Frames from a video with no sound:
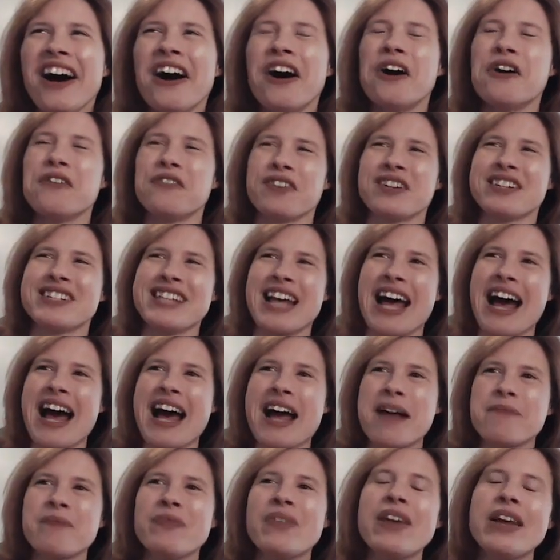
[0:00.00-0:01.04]
over
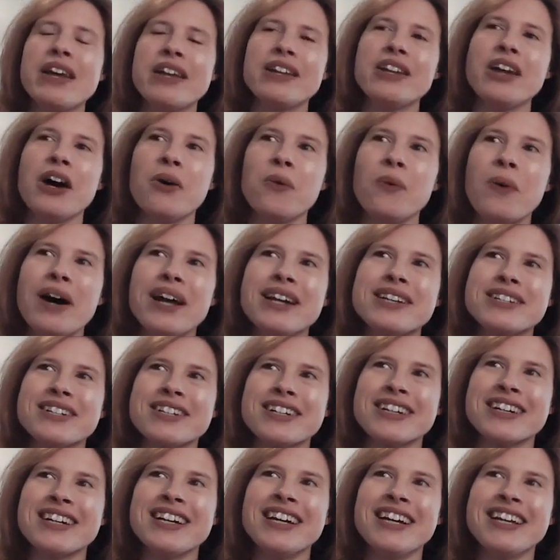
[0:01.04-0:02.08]
time. No
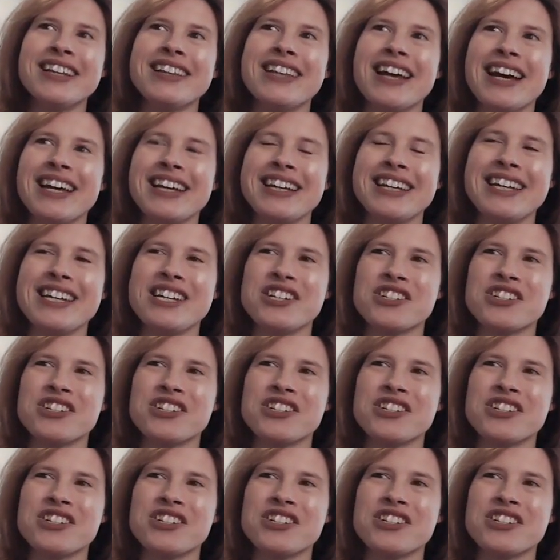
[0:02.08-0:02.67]
wonder that